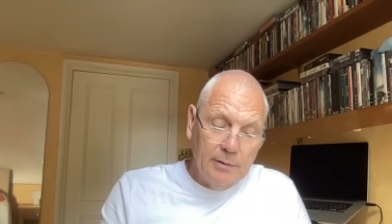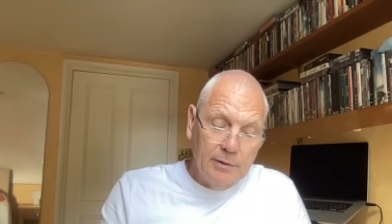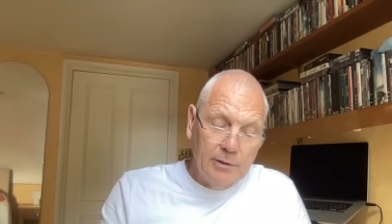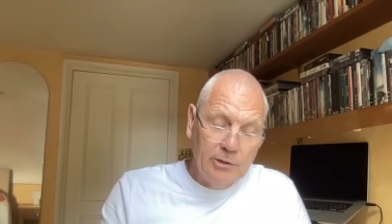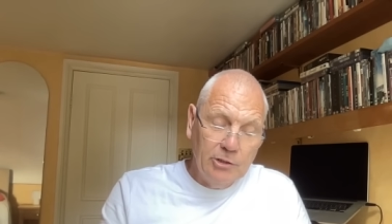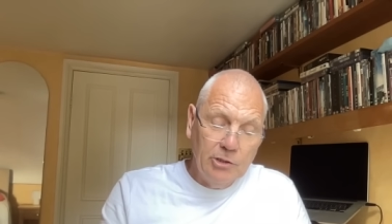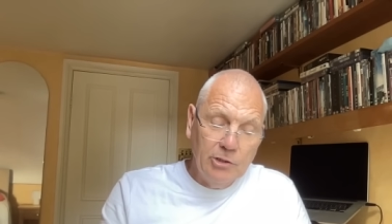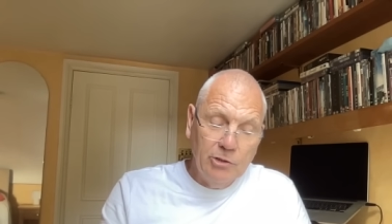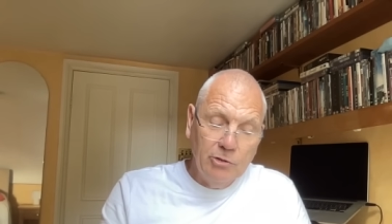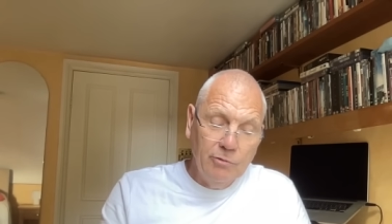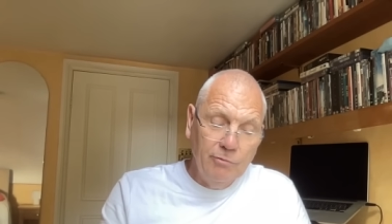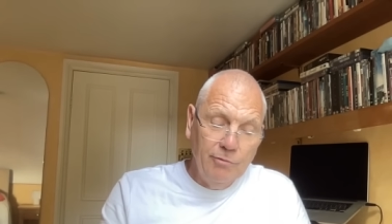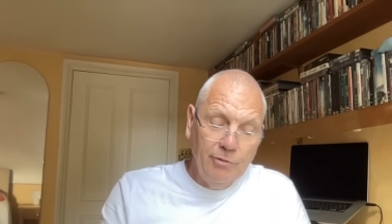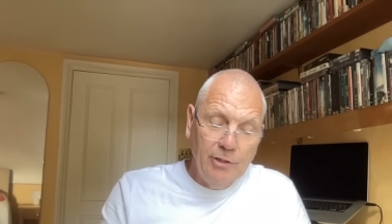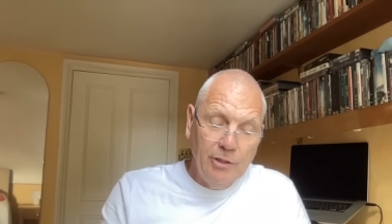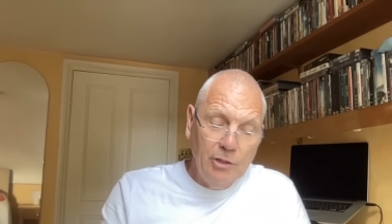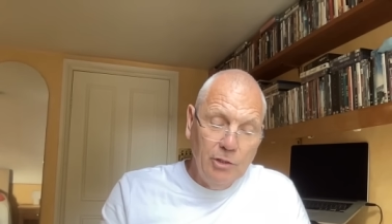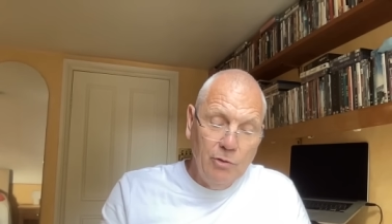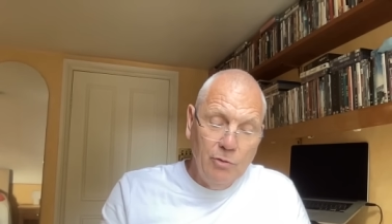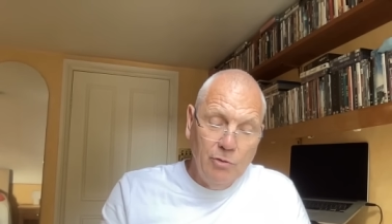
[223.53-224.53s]
this is
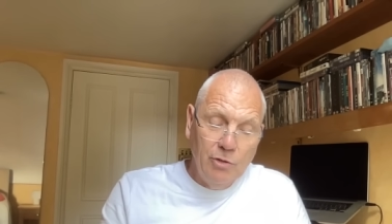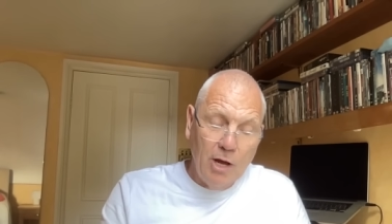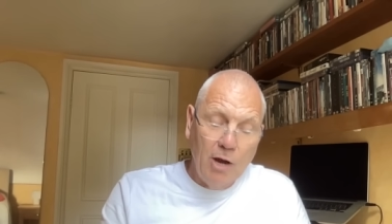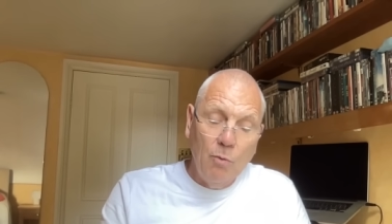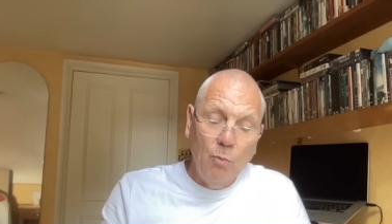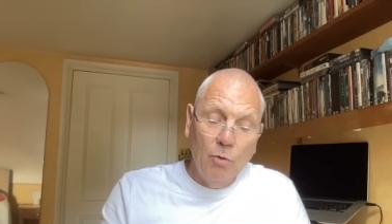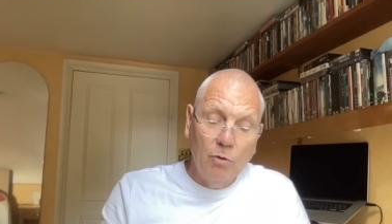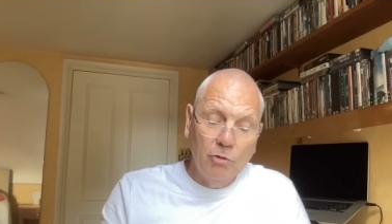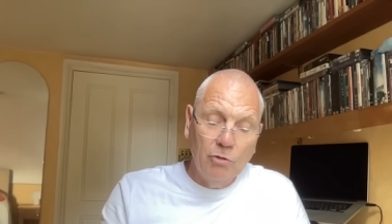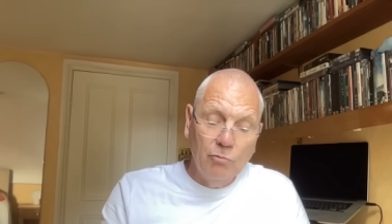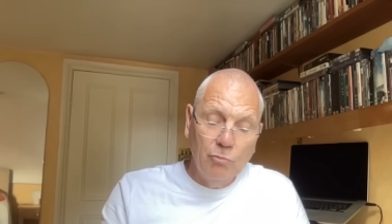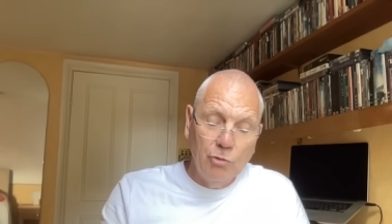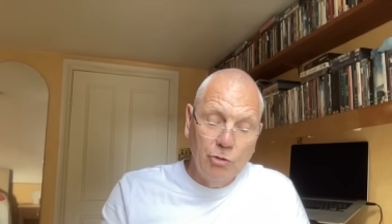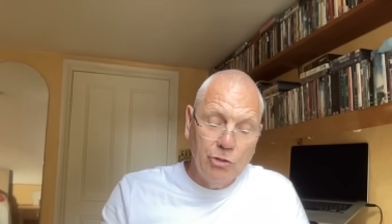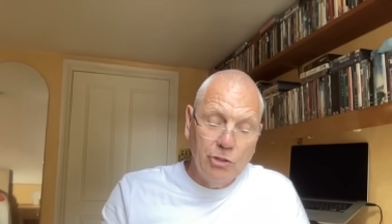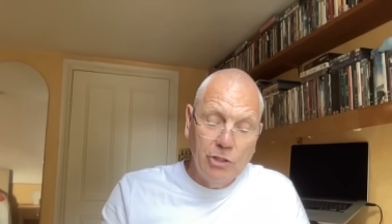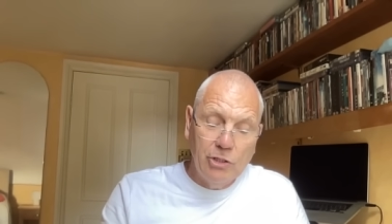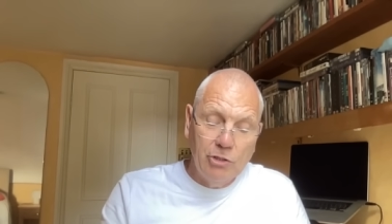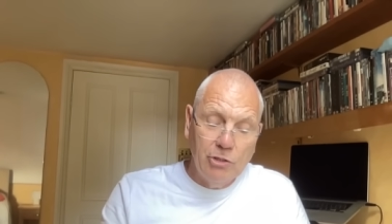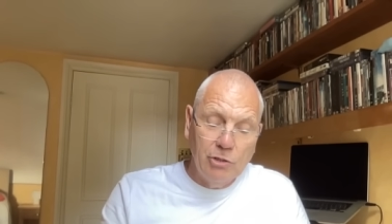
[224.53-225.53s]
something you don't want to
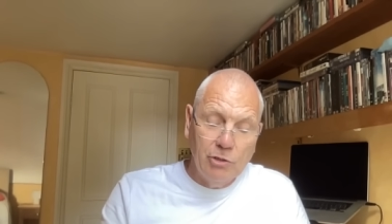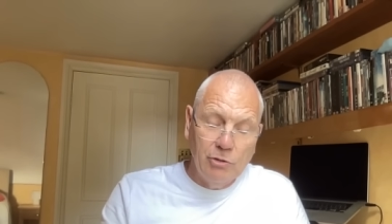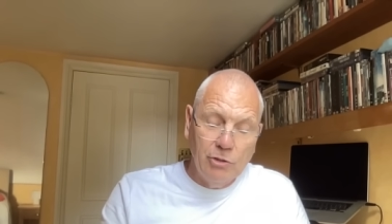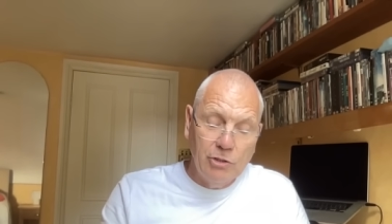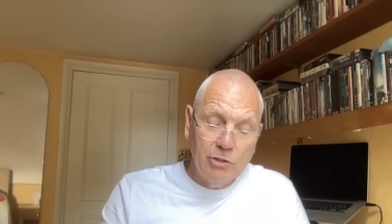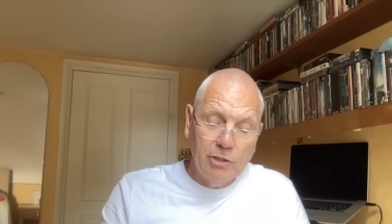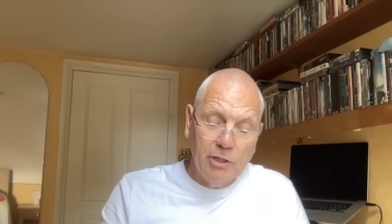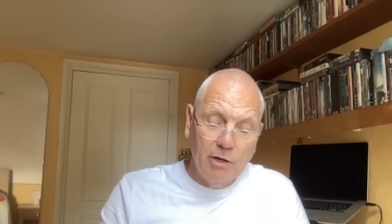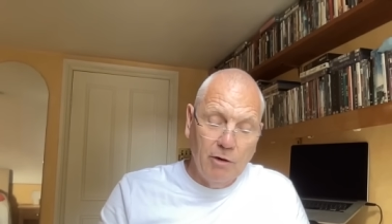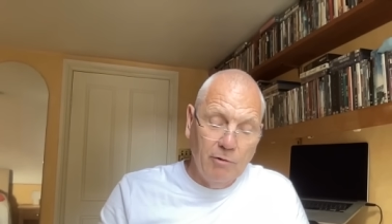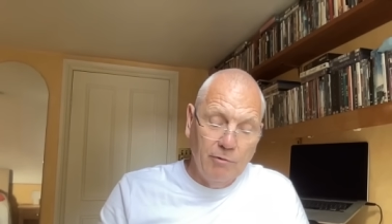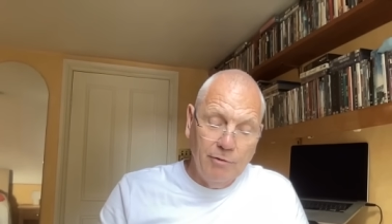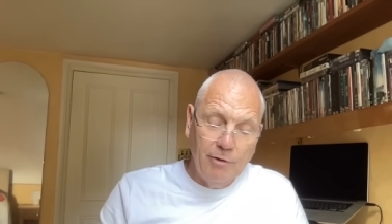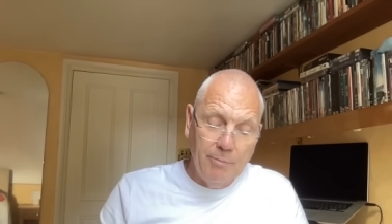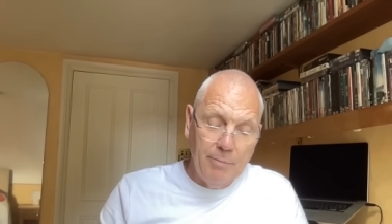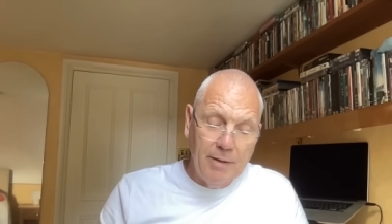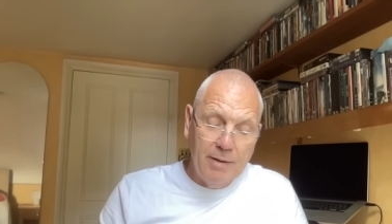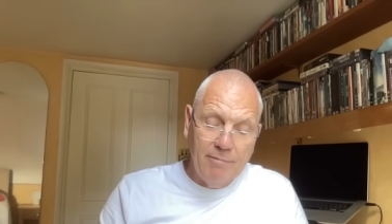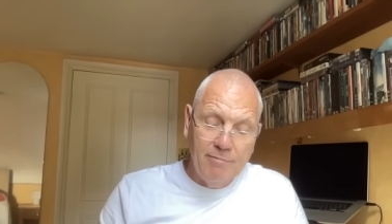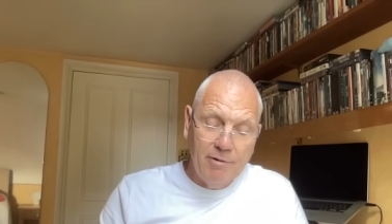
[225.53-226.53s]
rush into yourself. You're
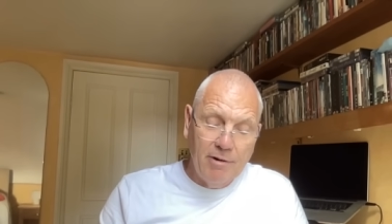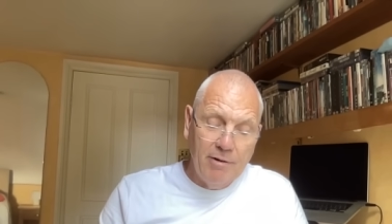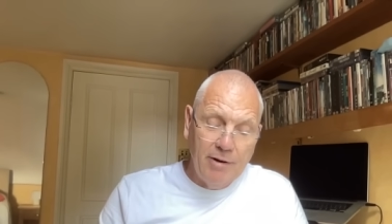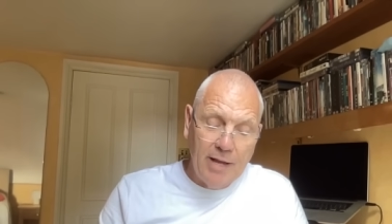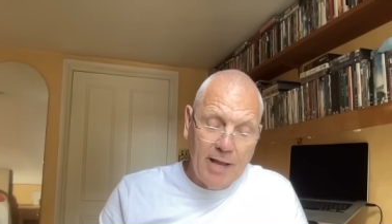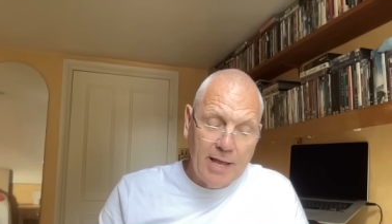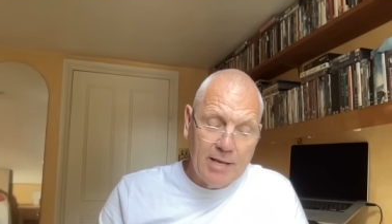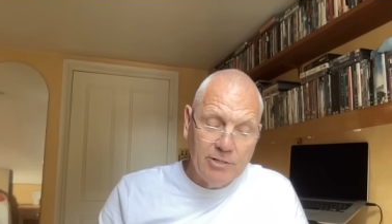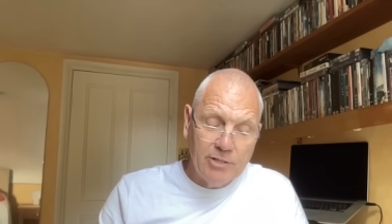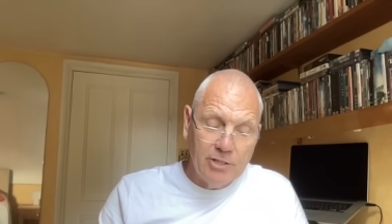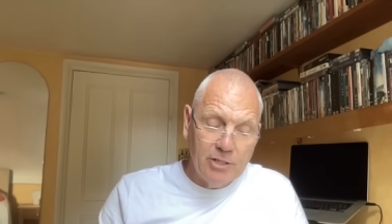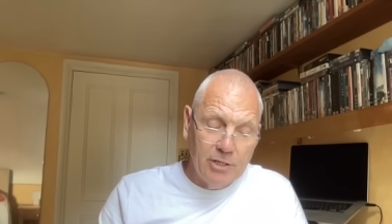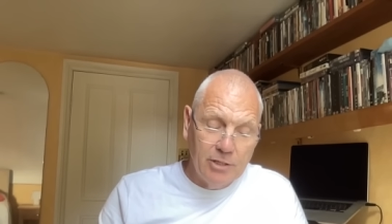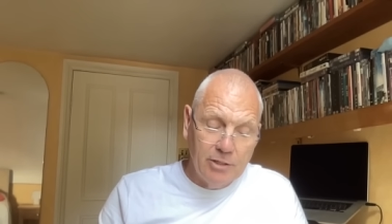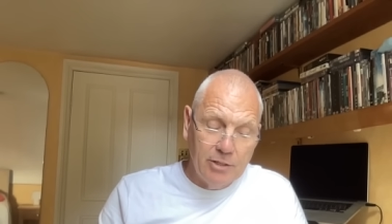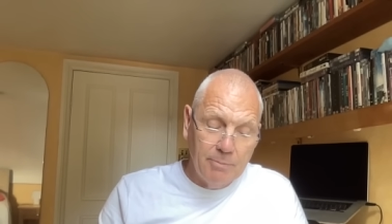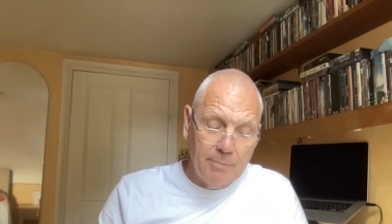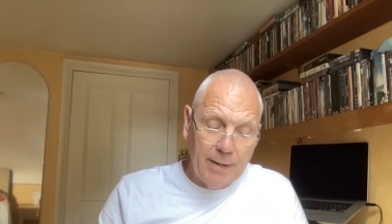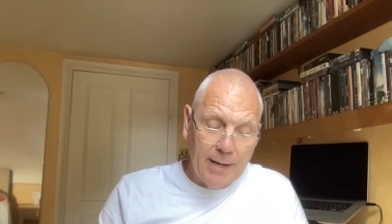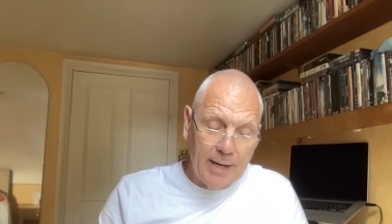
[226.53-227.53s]
being very
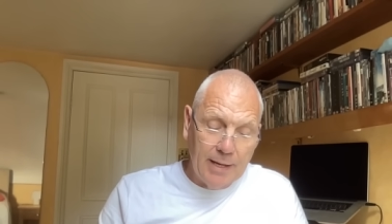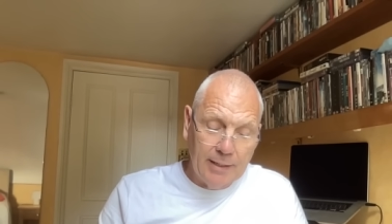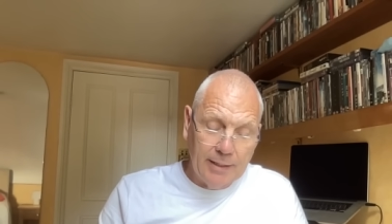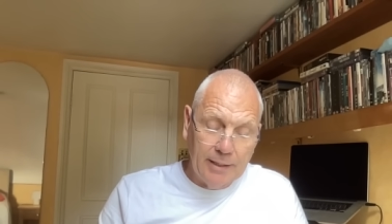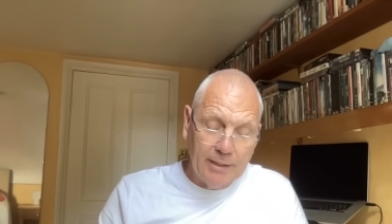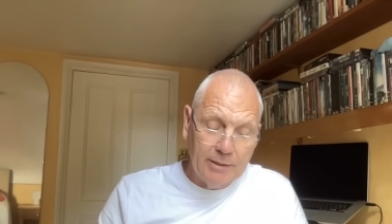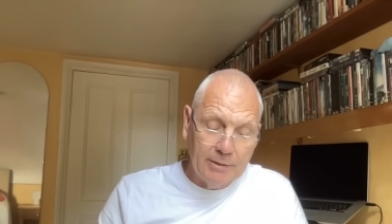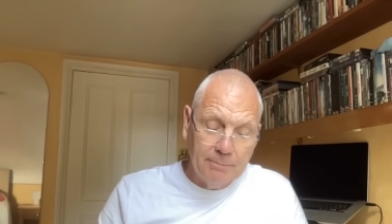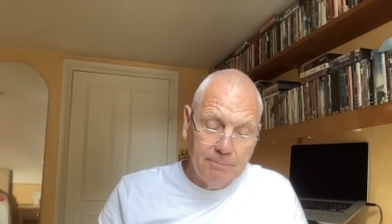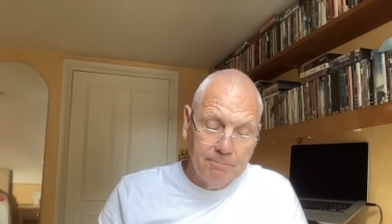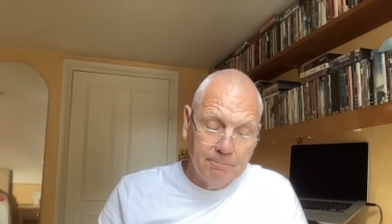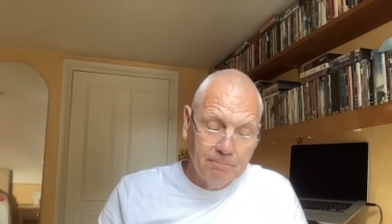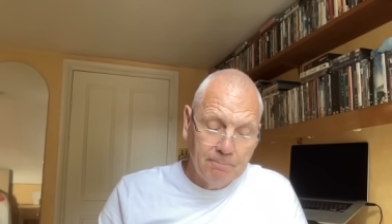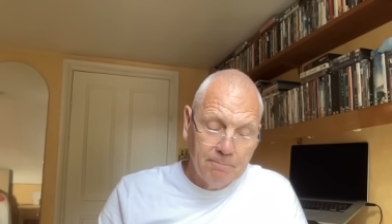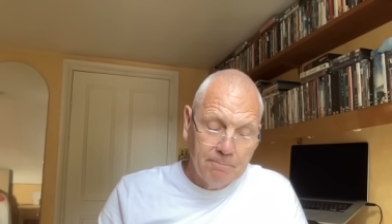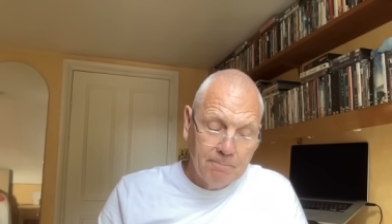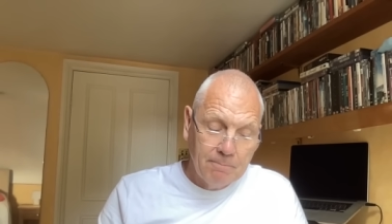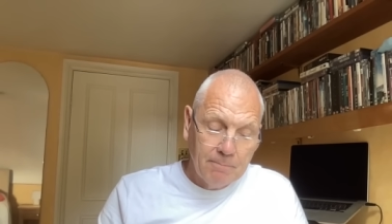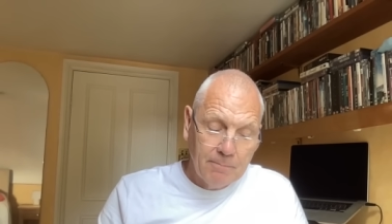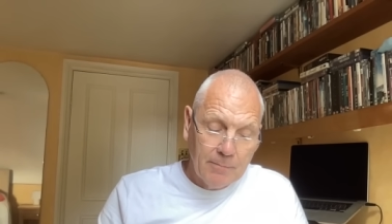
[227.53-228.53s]
hesitant about it.
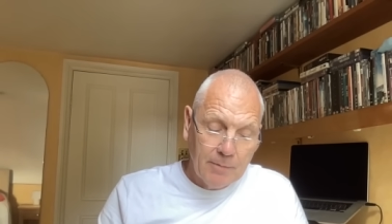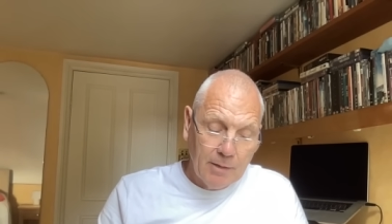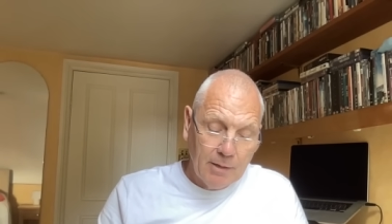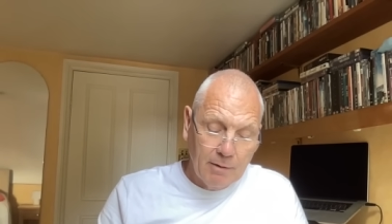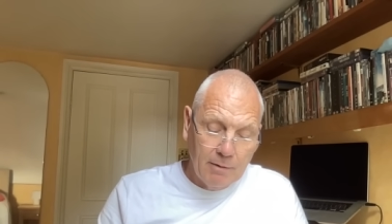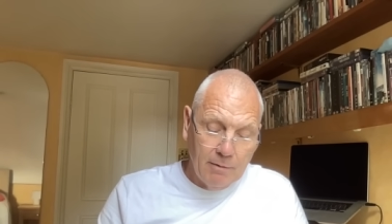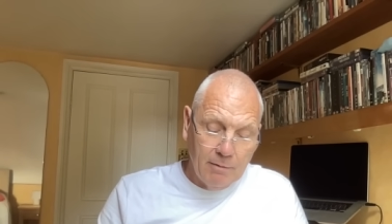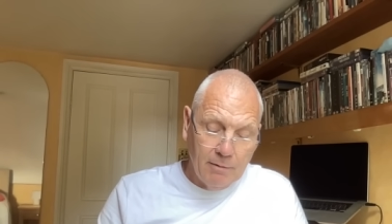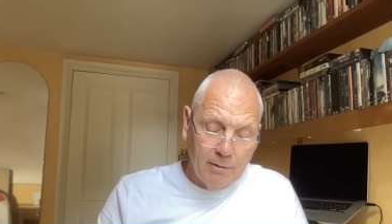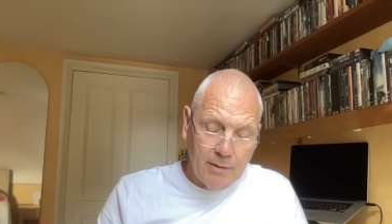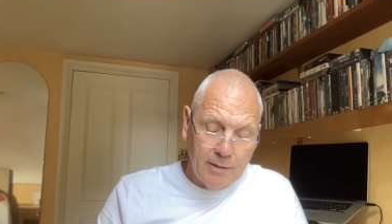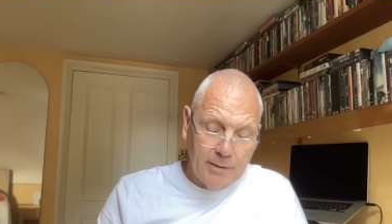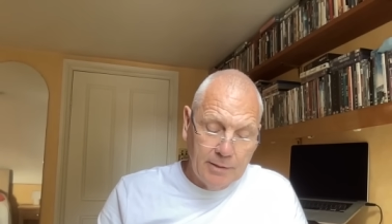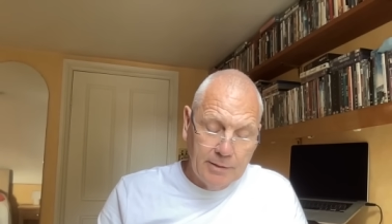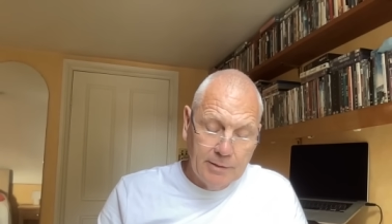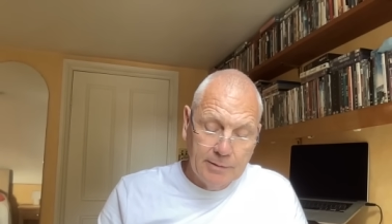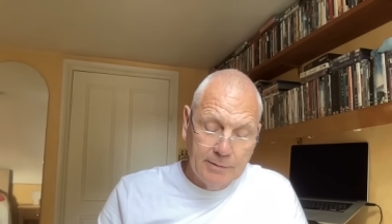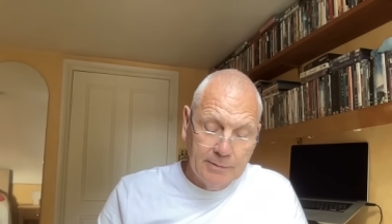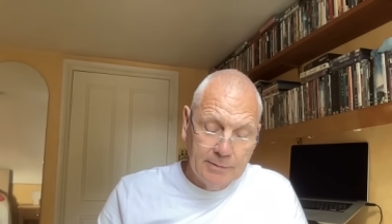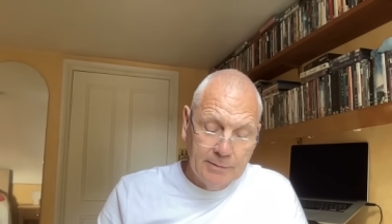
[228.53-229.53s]
All right.